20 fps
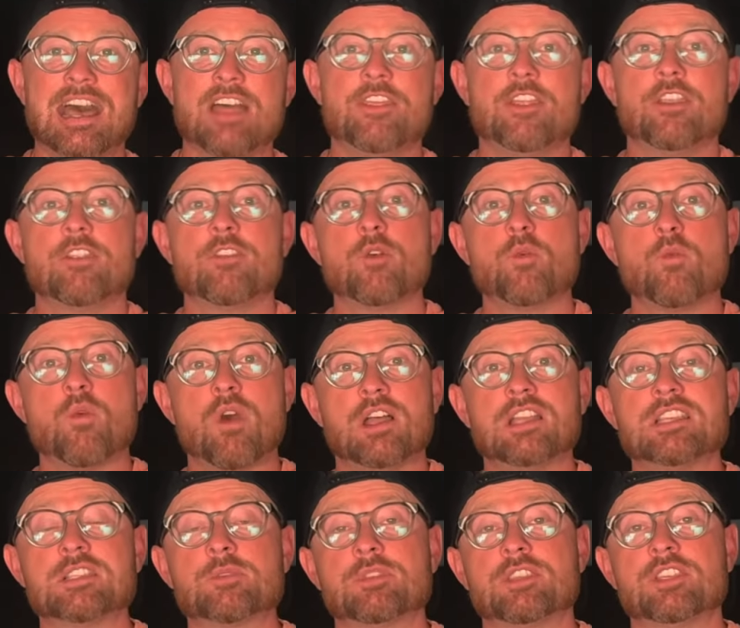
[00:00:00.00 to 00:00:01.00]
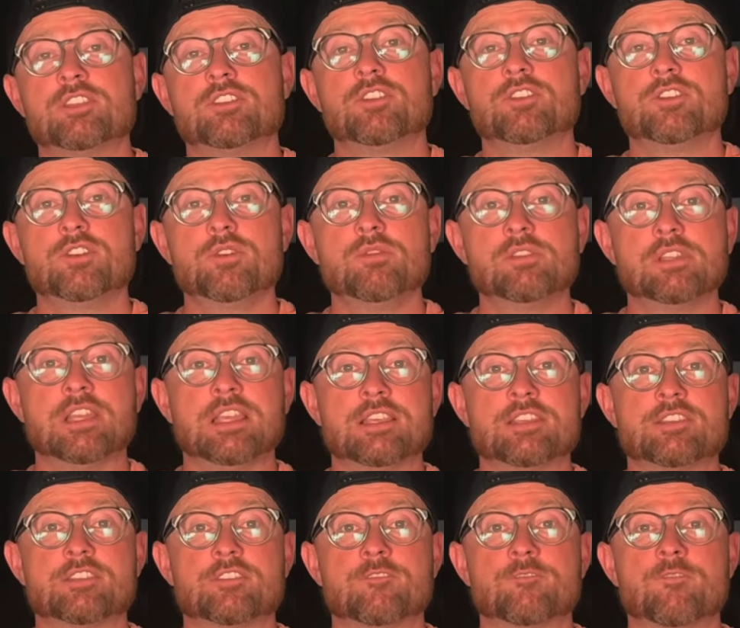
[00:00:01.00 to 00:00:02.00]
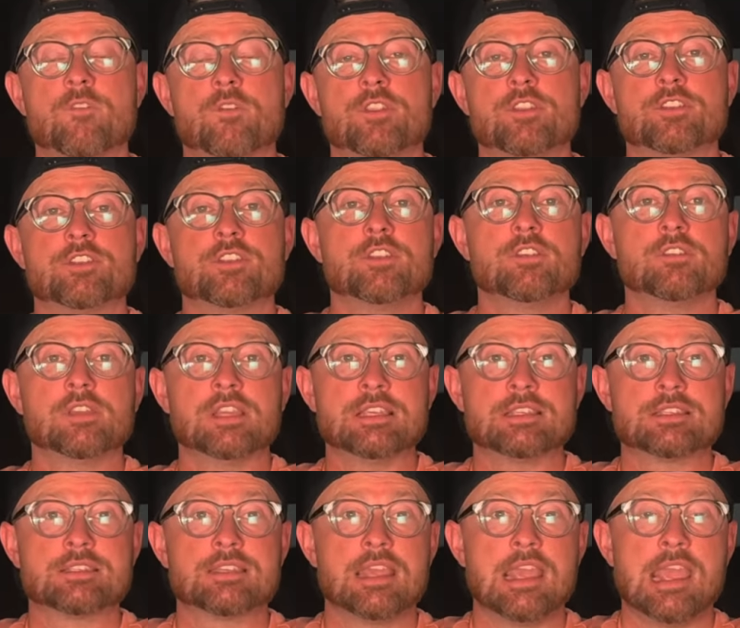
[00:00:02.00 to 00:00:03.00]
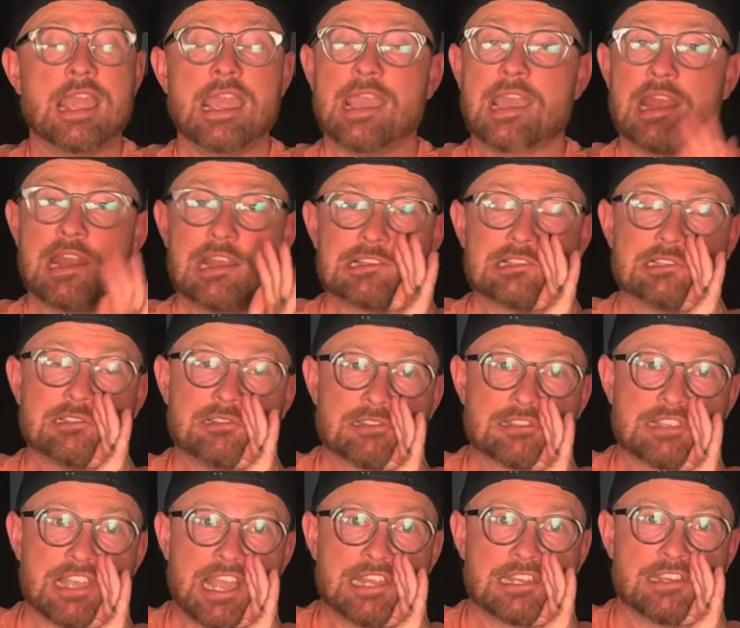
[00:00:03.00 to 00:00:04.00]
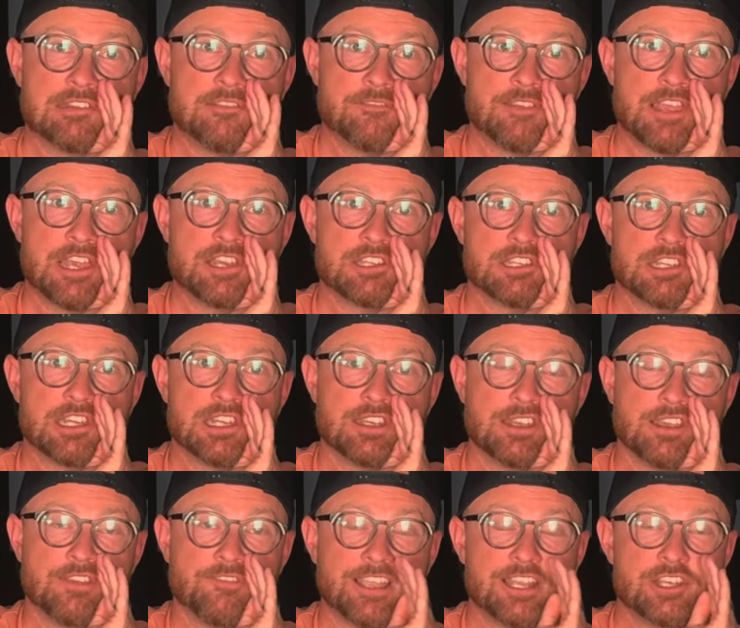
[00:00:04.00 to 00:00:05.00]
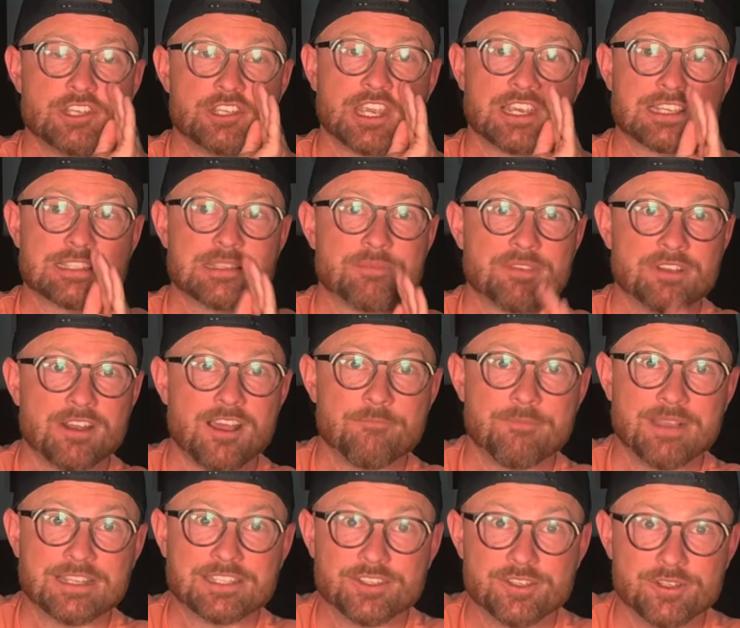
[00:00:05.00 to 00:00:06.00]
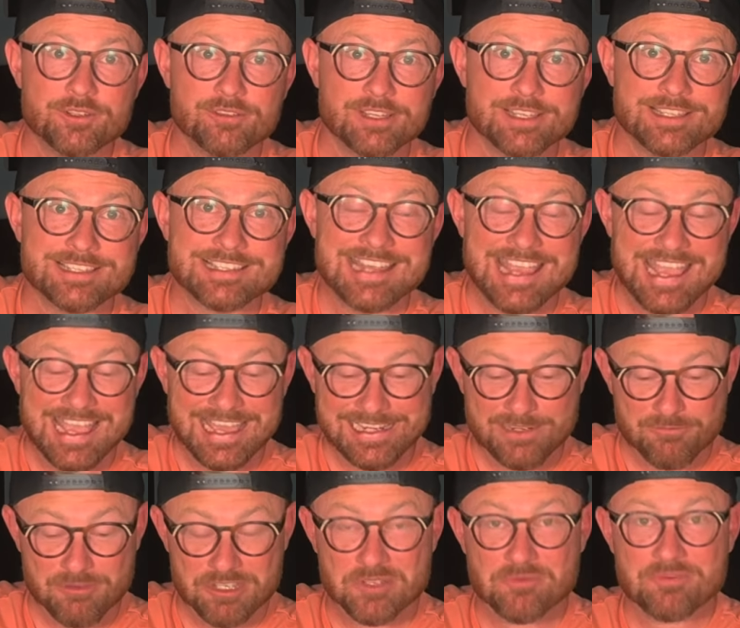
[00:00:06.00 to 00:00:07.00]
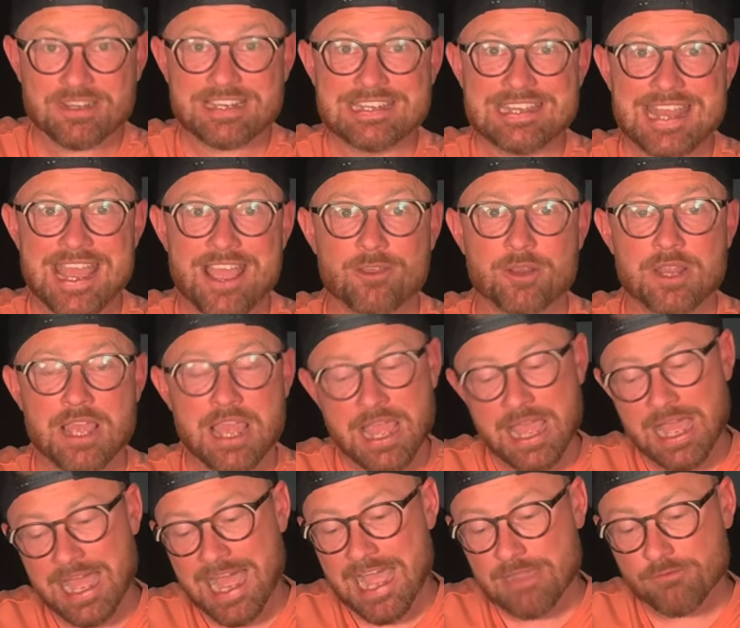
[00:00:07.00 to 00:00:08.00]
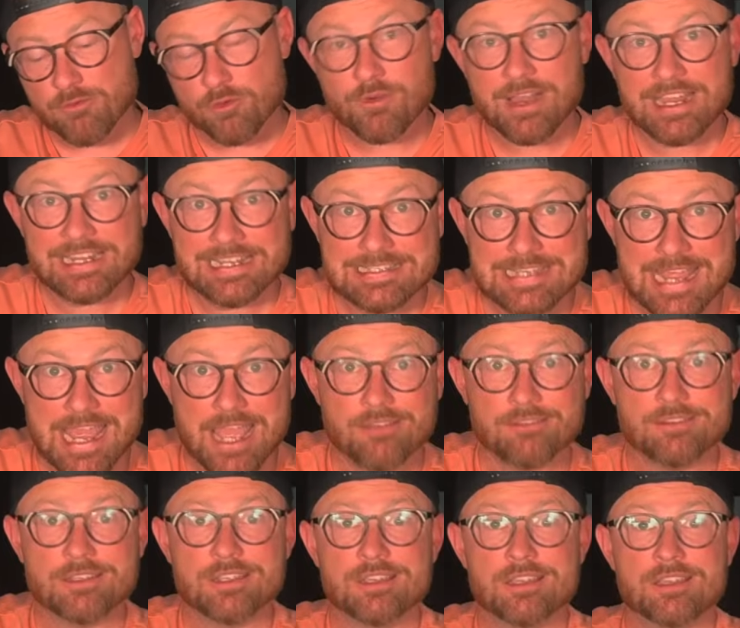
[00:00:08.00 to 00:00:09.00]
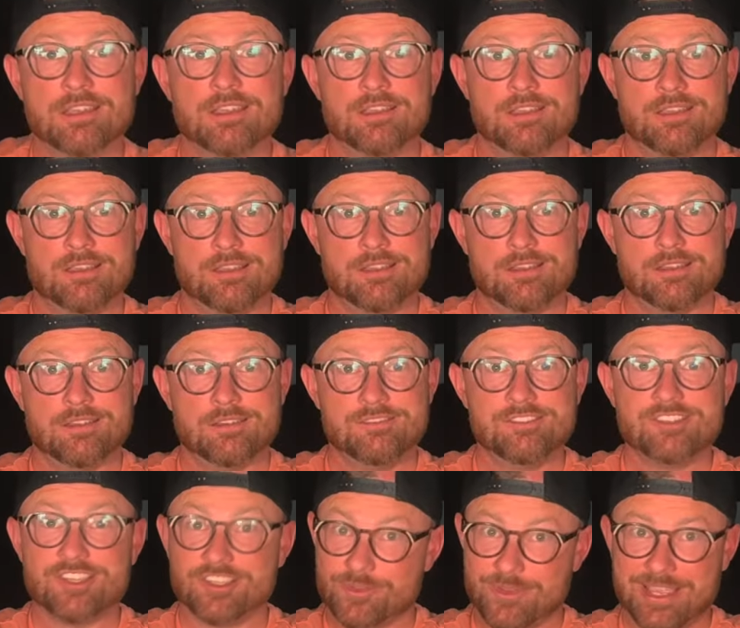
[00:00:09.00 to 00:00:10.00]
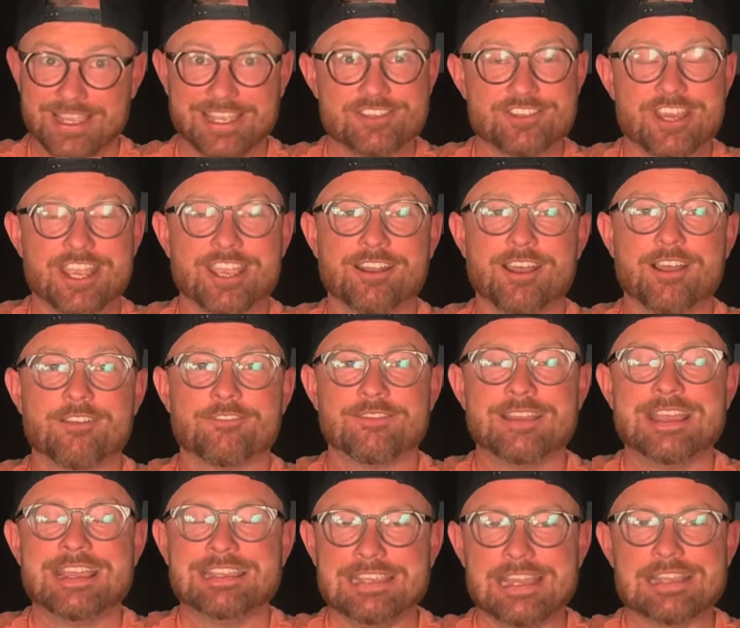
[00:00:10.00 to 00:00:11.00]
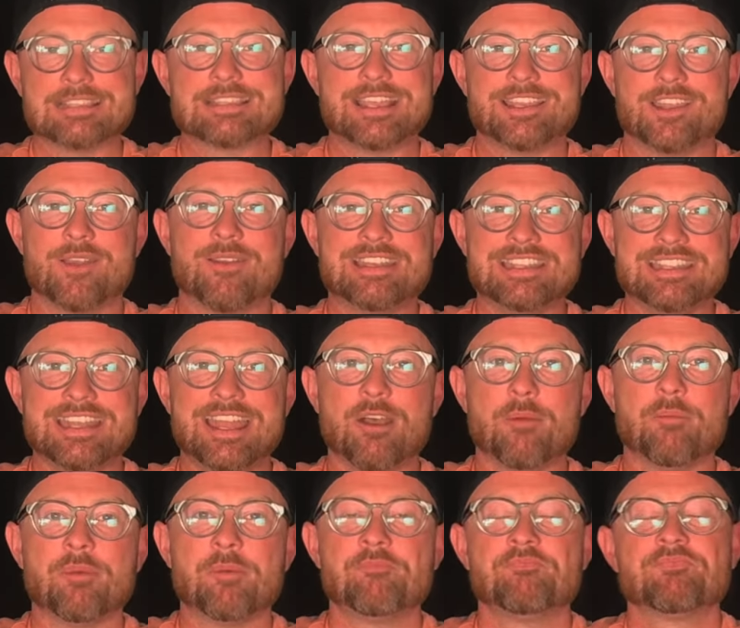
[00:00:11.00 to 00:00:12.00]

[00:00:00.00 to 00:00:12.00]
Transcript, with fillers: They're the ones with the to-do list for their to-do list. And as a little side confession, if I check something off my to-do list and it wasn't written down, I will write it down just so I can check it off. Yes, I know, I need help.